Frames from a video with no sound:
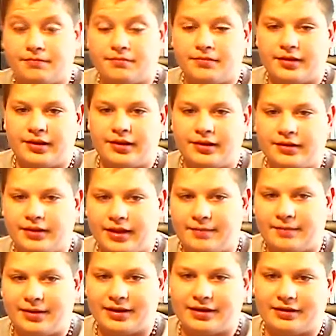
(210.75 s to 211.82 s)
they came
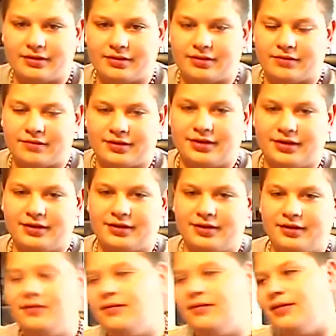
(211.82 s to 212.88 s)
back in
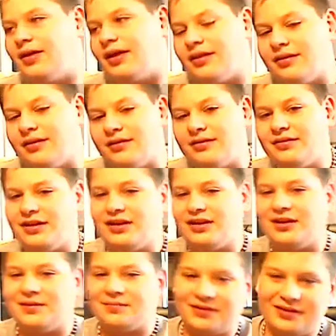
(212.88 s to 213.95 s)
3D, and
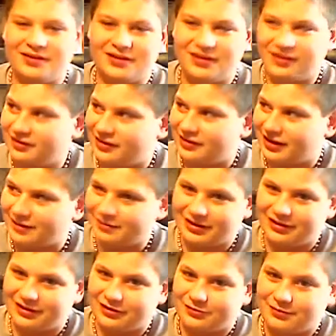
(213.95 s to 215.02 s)
DDP, Diamond
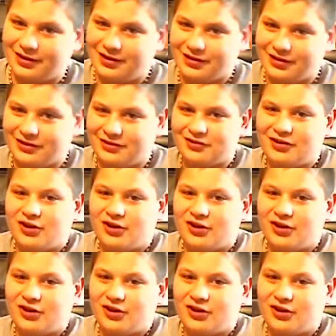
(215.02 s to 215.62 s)
Dallas Page,